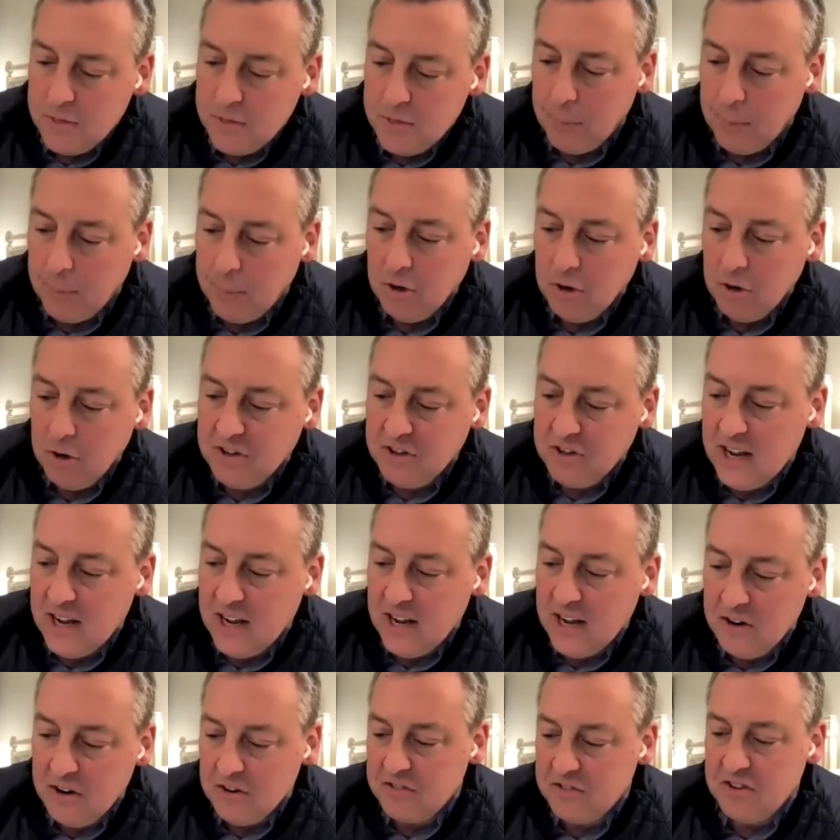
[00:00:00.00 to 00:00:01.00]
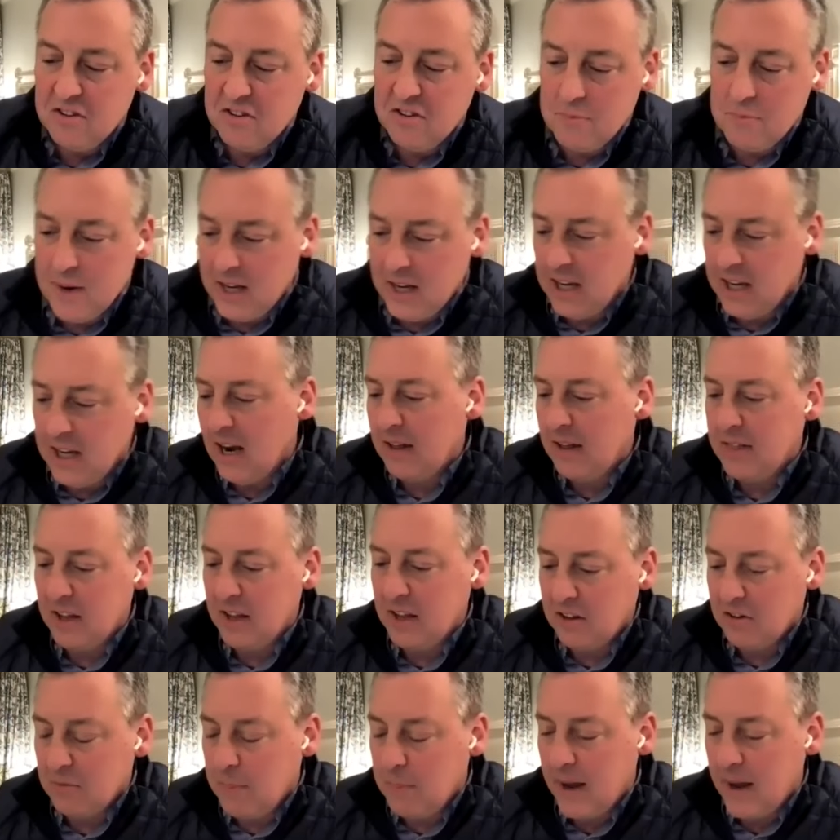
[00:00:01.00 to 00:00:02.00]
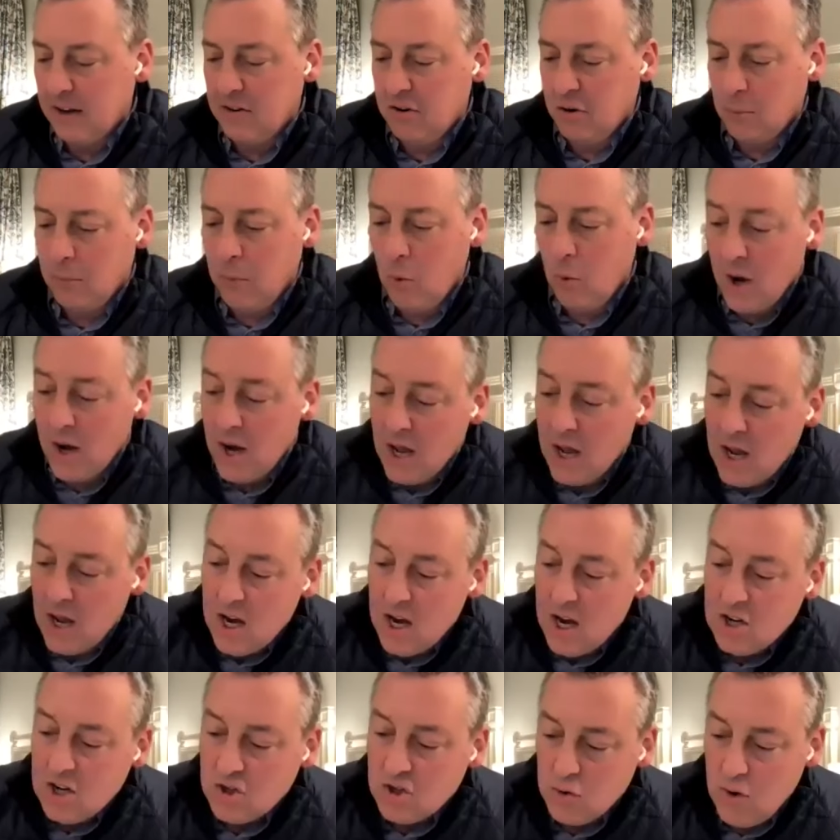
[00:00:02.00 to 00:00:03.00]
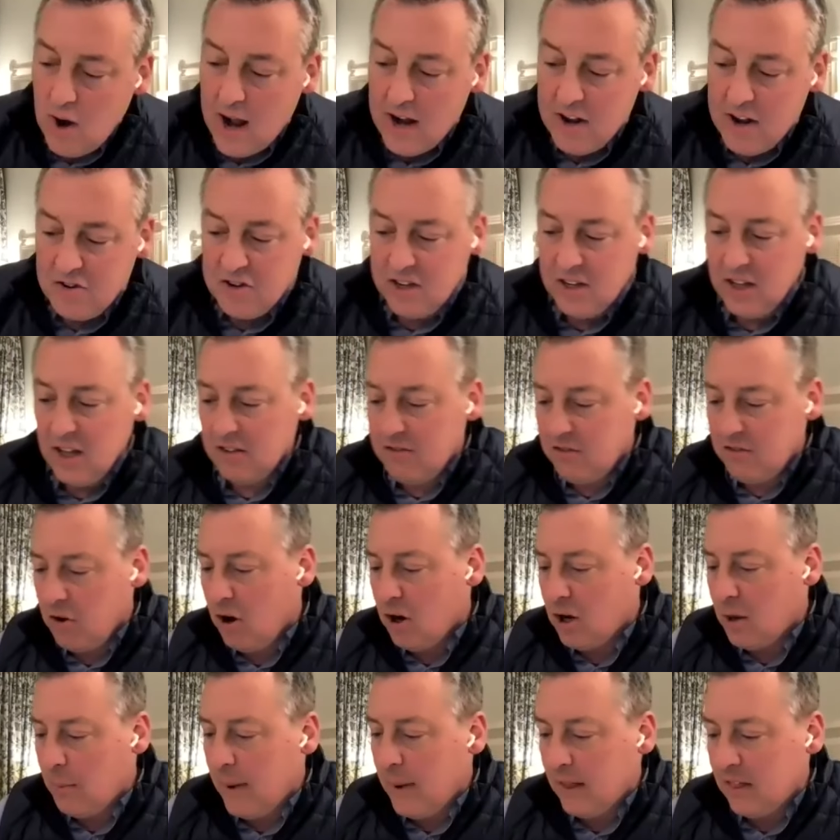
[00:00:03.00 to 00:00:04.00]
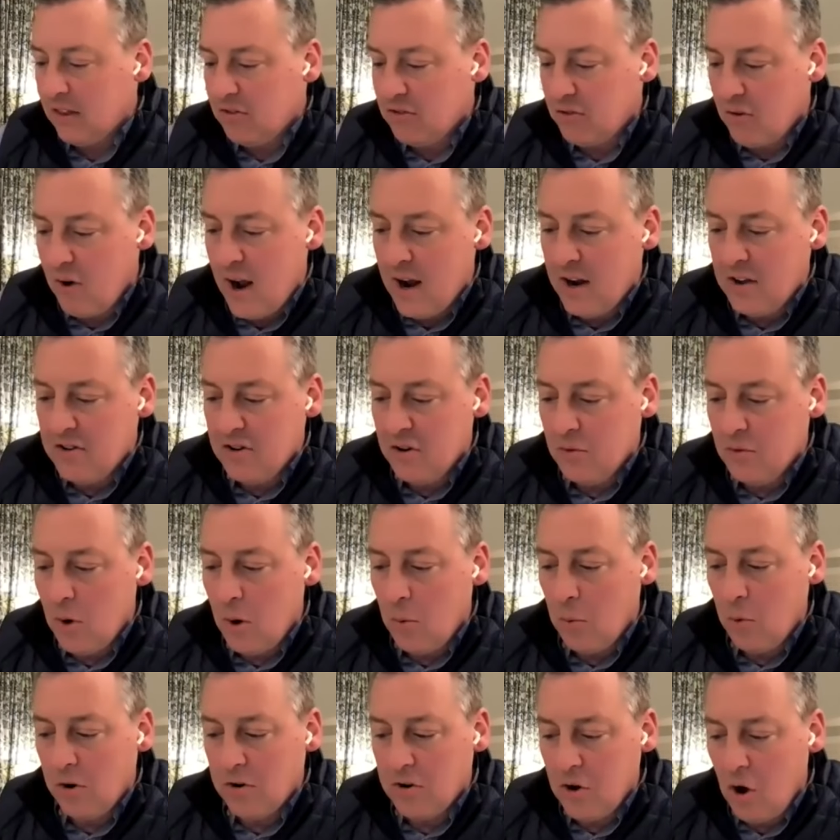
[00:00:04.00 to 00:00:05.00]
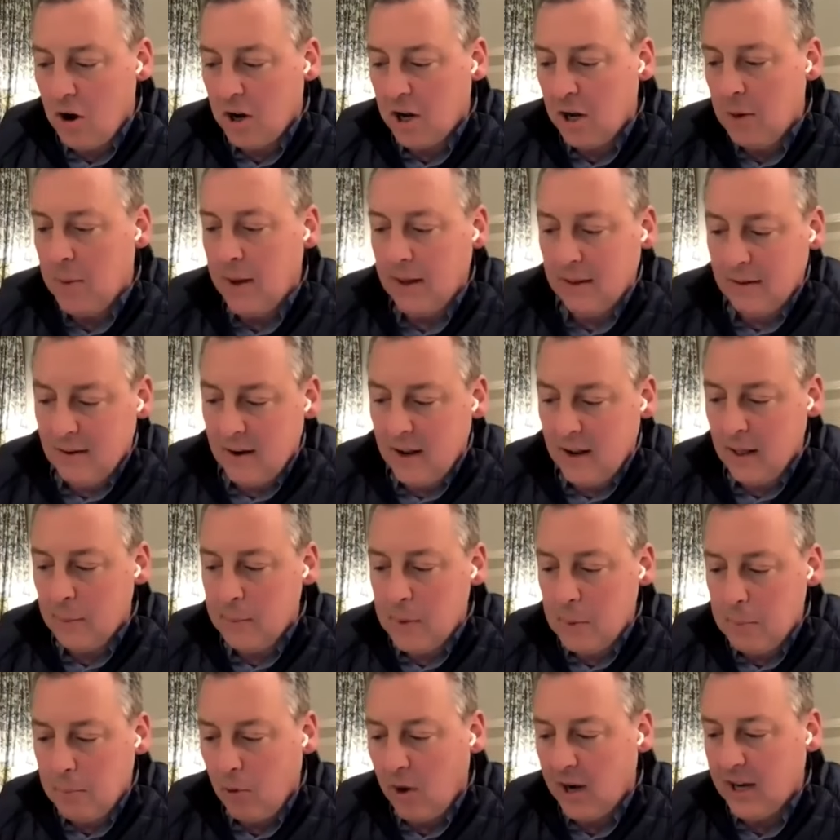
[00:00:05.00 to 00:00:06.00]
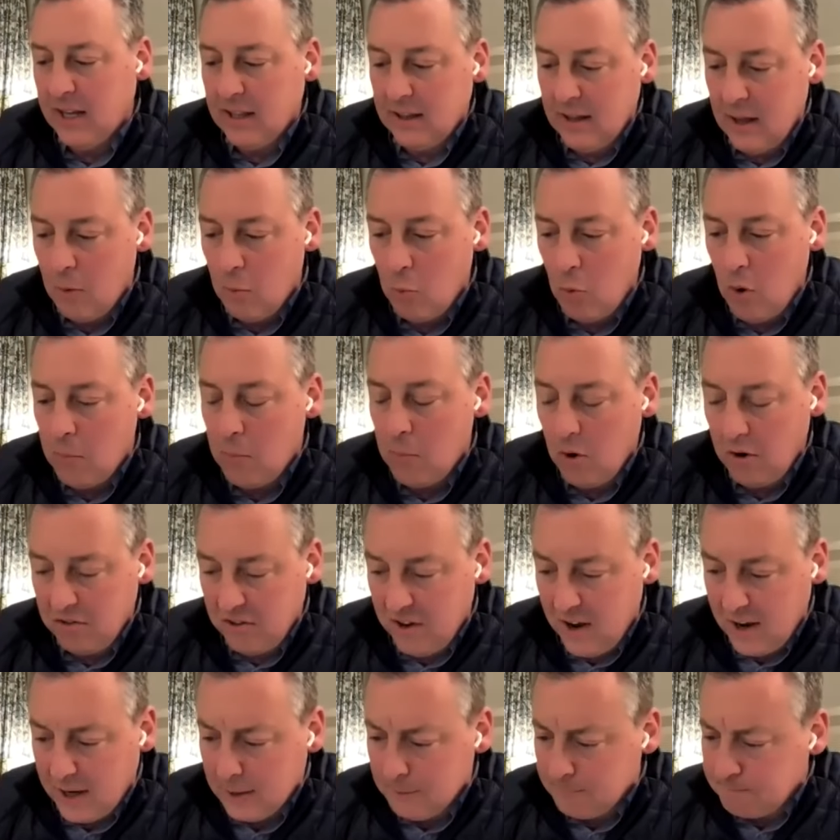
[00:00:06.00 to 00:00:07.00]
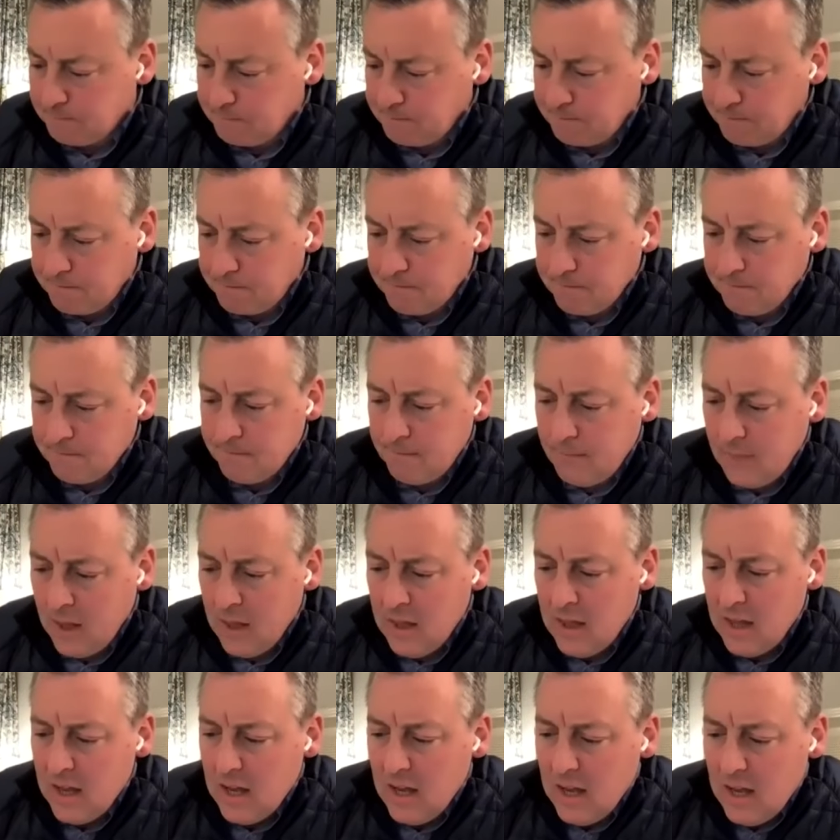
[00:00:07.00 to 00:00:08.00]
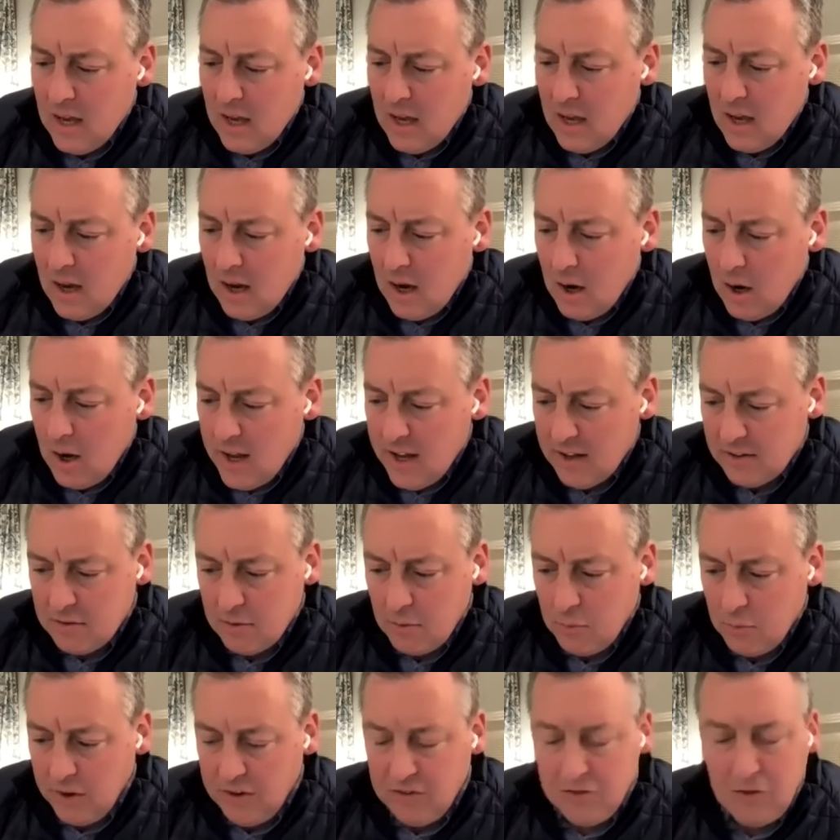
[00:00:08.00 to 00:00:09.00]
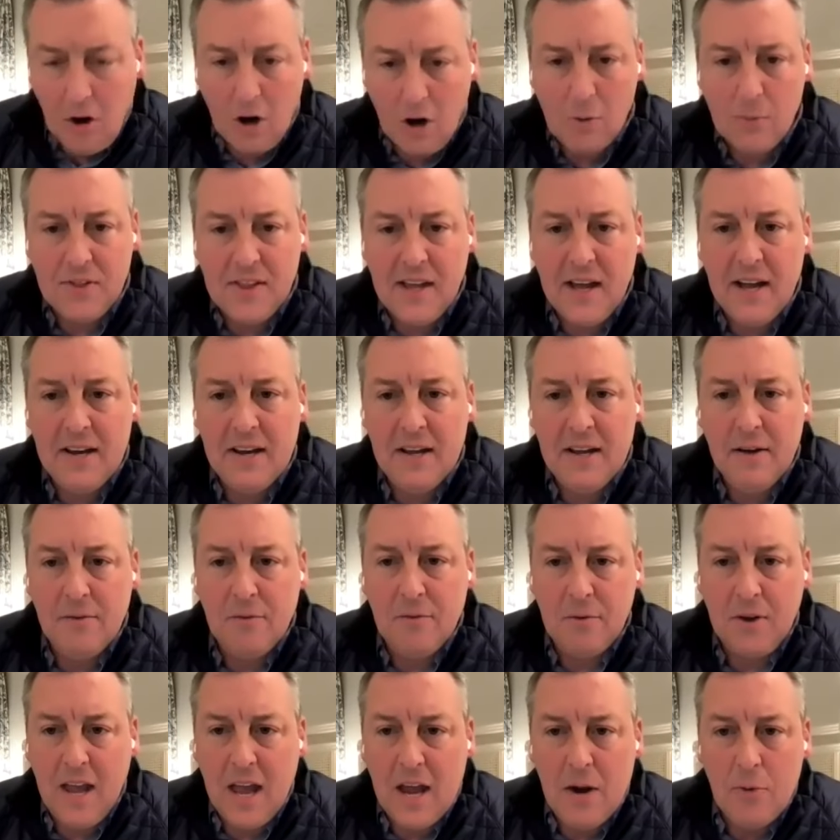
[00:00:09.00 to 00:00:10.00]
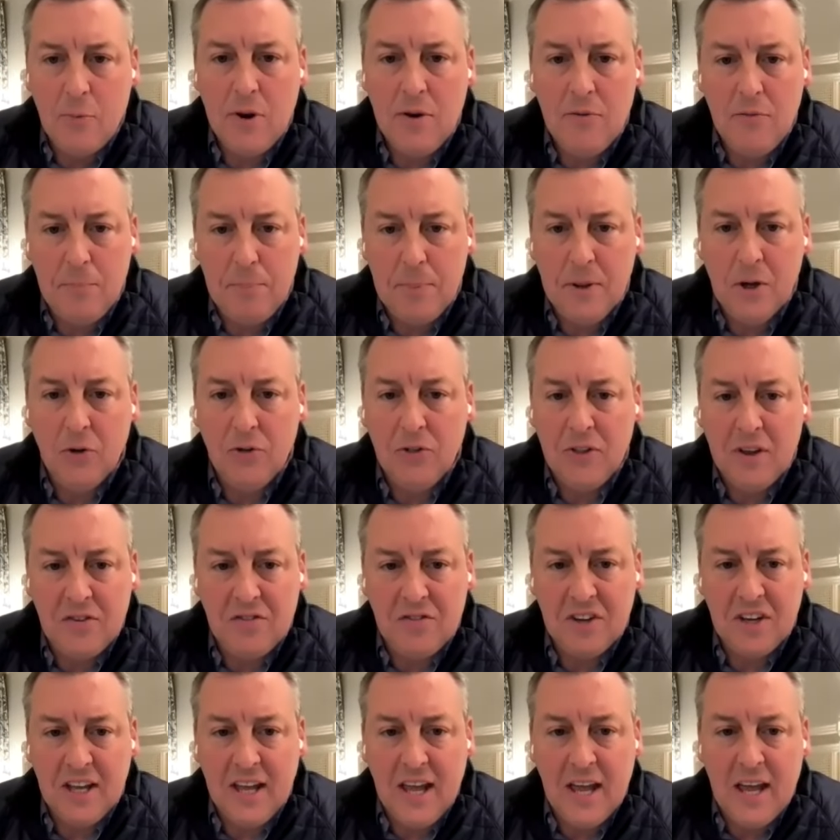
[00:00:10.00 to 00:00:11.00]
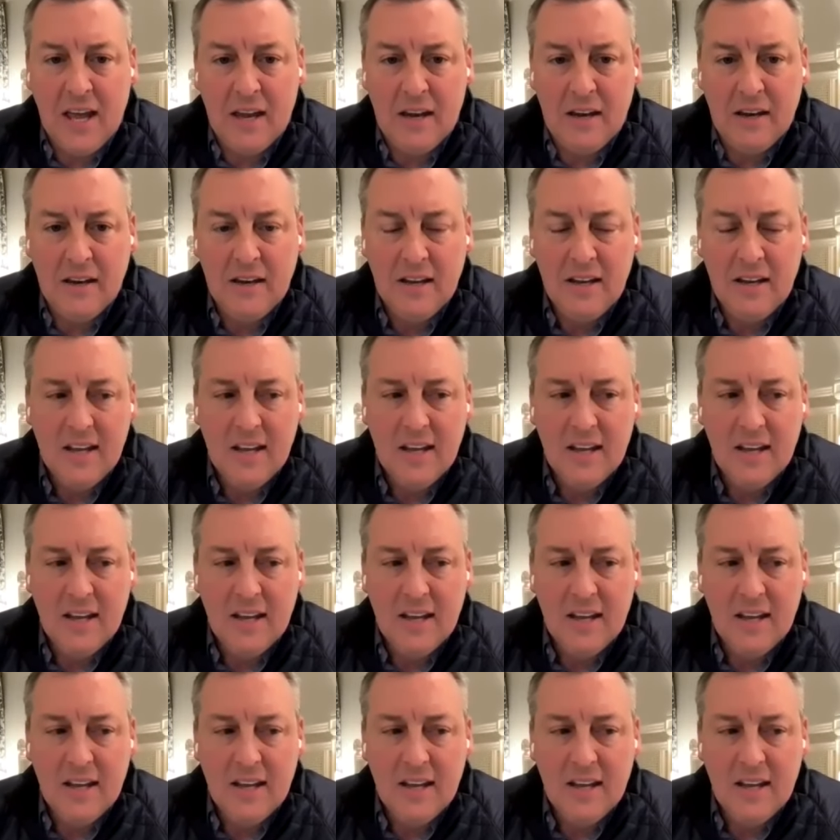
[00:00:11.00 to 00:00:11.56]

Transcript: the person and their decision making, I think, is back to your point. Strategy. Let's talk about the strategy of what we're talking about today. Let me break it down one more second. It's we start with the idea of can we build this again